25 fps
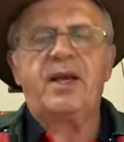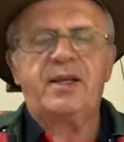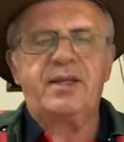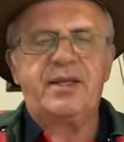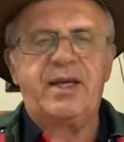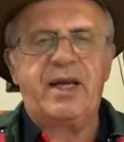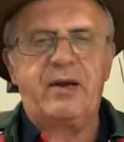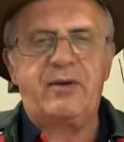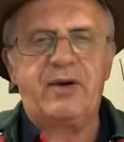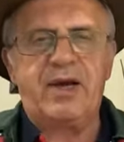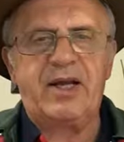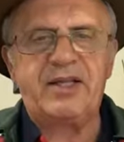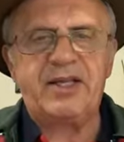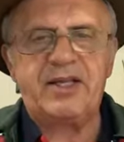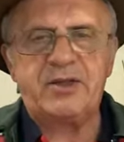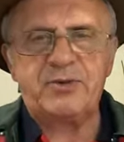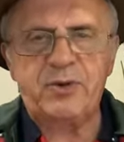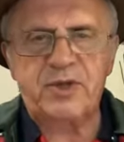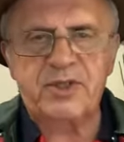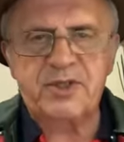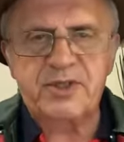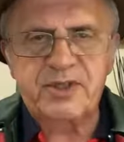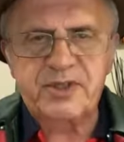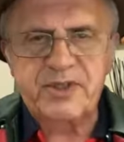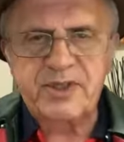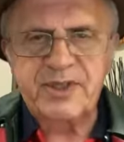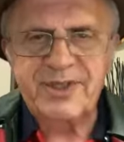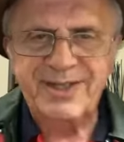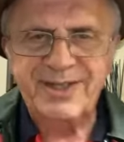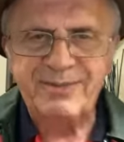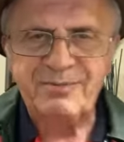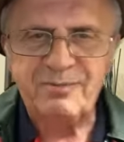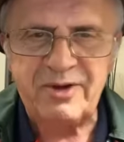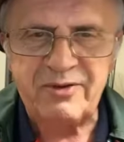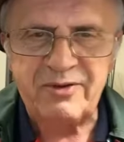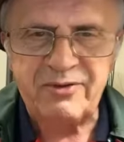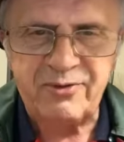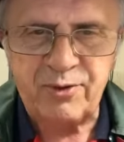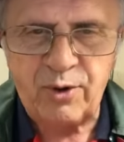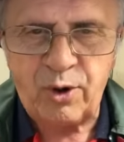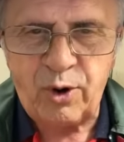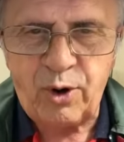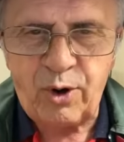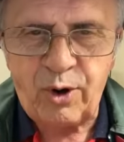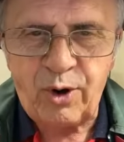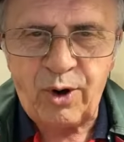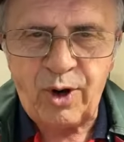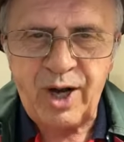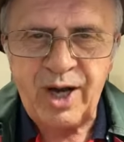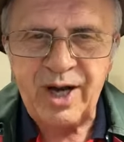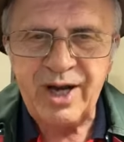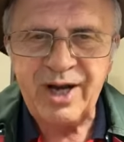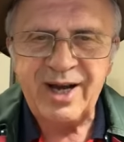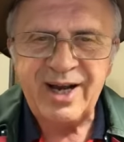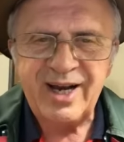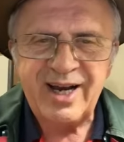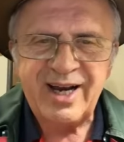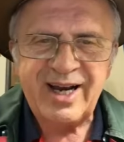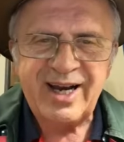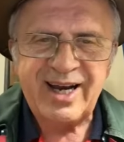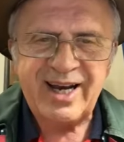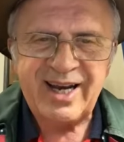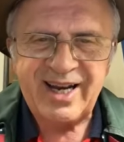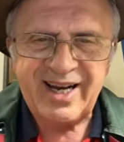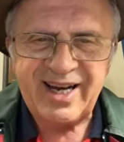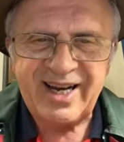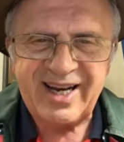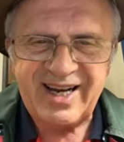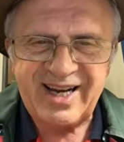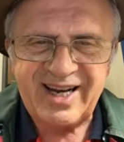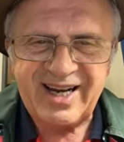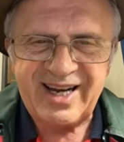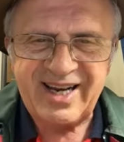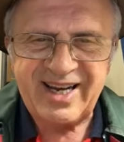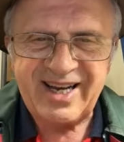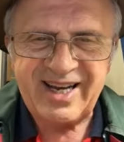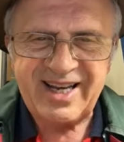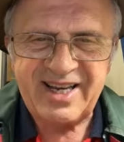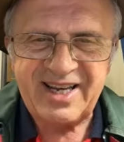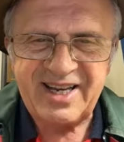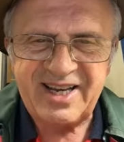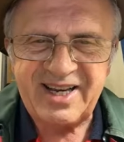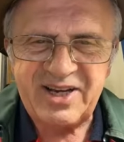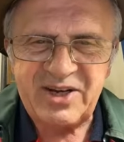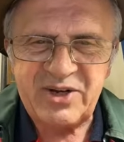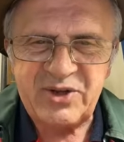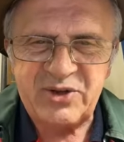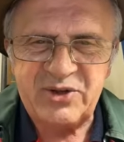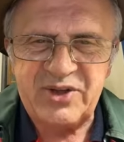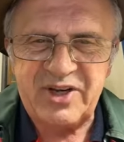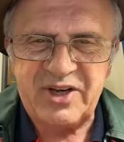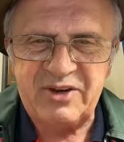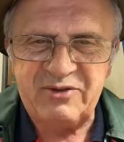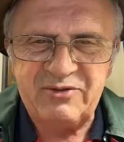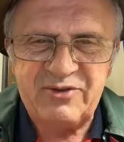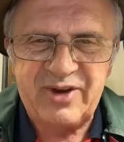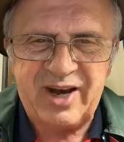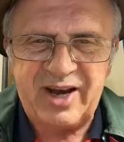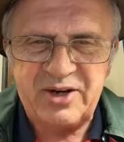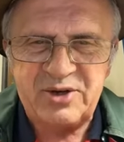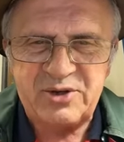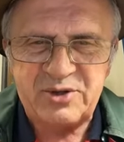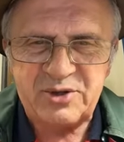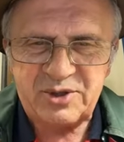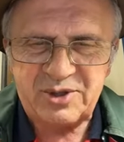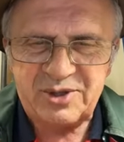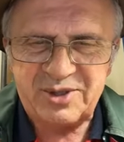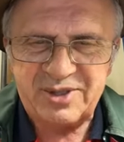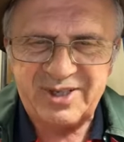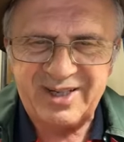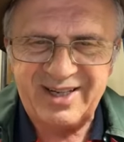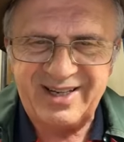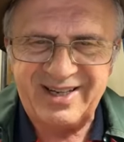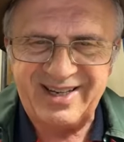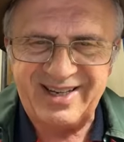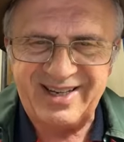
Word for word: There you are. This was before the invasion.